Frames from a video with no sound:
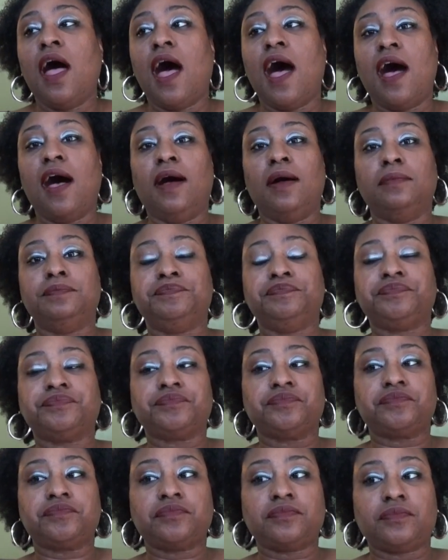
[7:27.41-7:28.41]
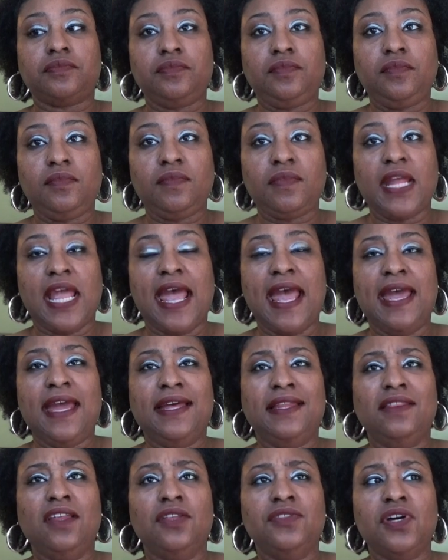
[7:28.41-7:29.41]

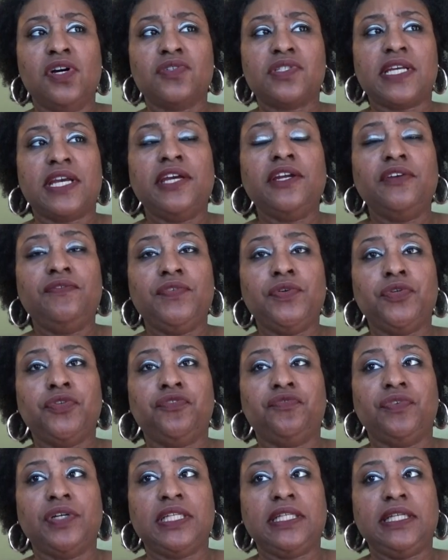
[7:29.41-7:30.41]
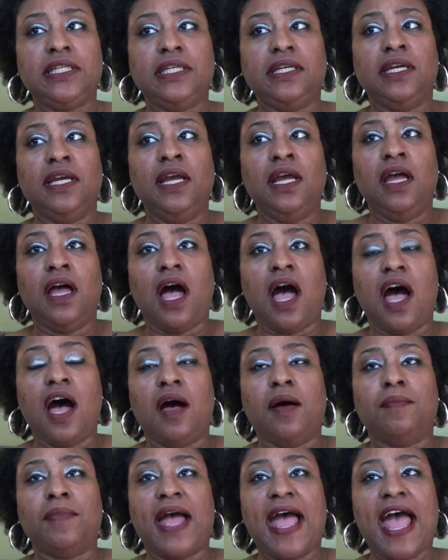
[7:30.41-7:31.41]
And those interviews really
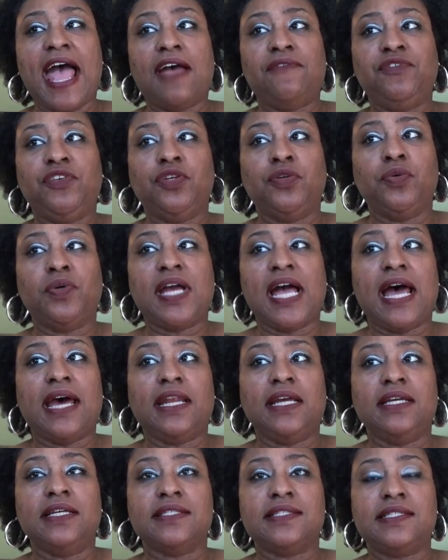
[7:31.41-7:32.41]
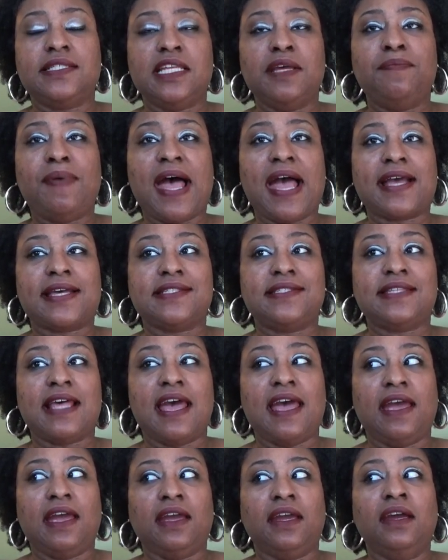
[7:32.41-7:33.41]
have you kind of sit back and
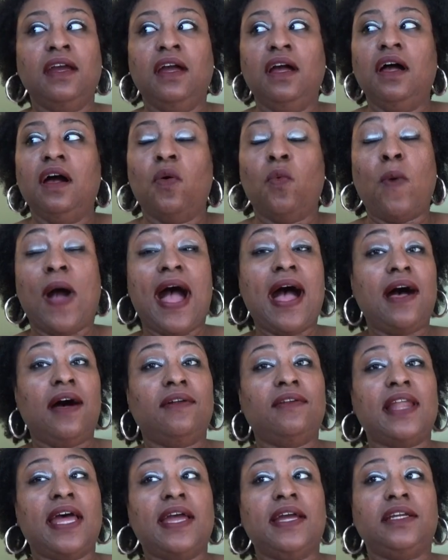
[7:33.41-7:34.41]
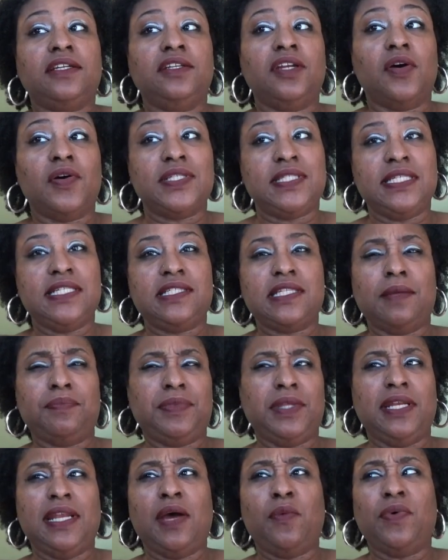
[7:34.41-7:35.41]
say, wow, like, you know, is this
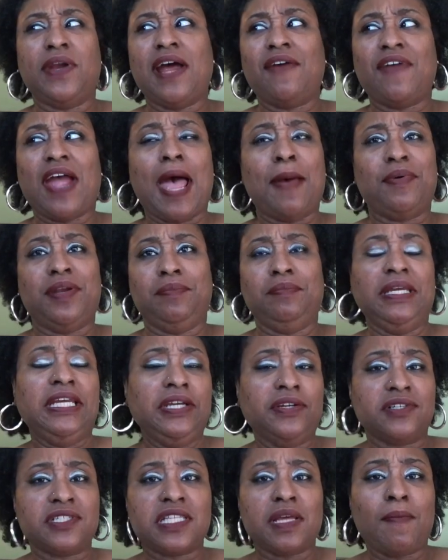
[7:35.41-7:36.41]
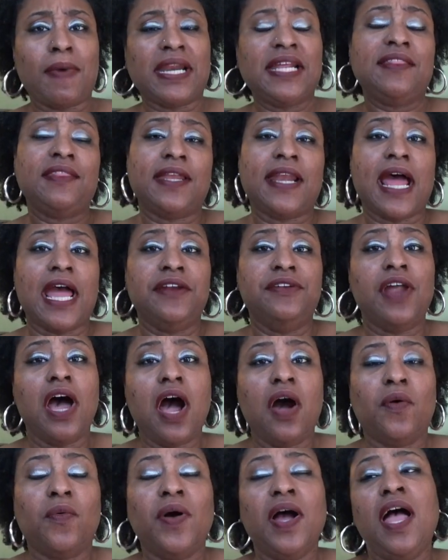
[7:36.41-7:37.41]
something that would ever happen to me or somebody that I
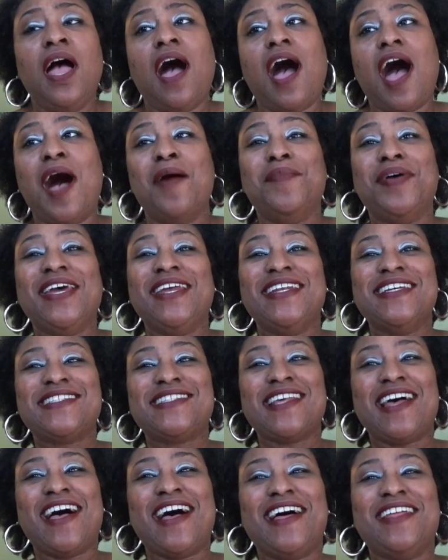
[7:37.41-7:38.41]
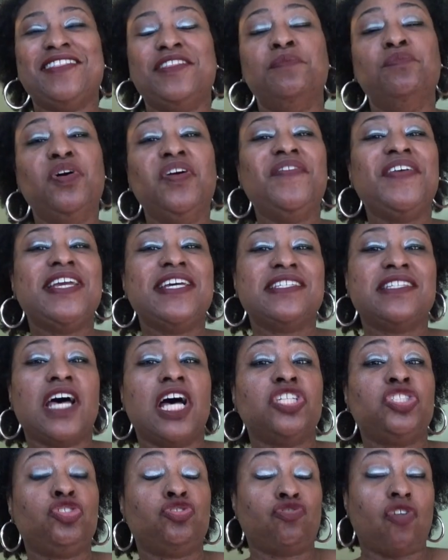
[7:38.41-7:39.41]
know? And it's the movie is
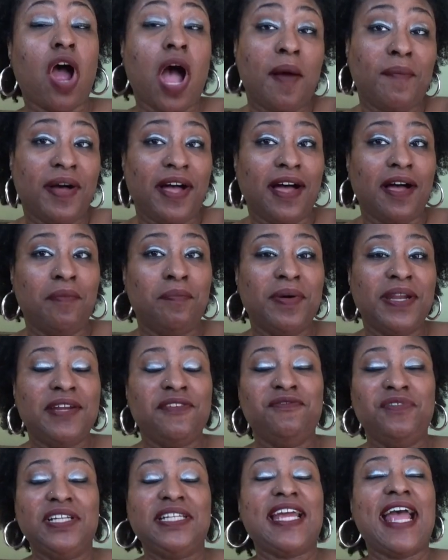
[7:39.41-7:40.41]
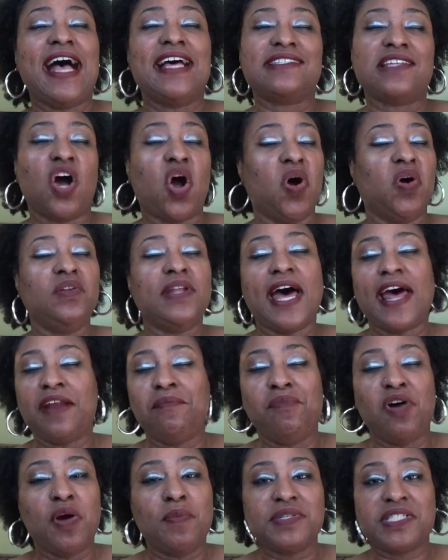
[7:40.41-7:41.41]
a drama, but it really has a whole lot
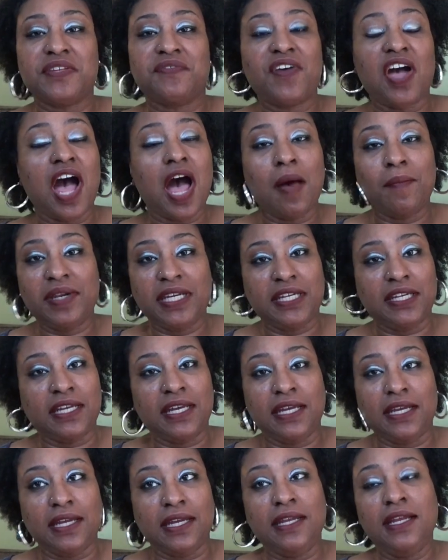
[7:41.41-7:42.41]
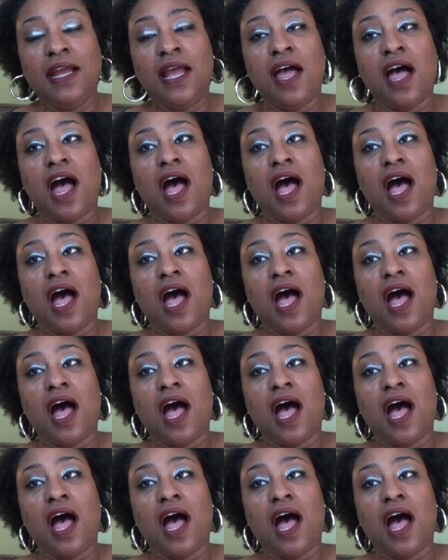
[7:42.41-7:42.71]
of moments of comedy in it.